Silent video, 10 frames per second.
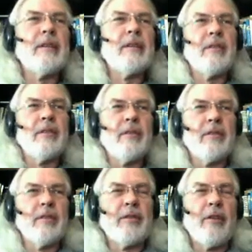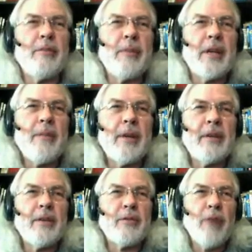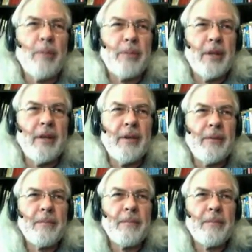It's already becoming disrupted.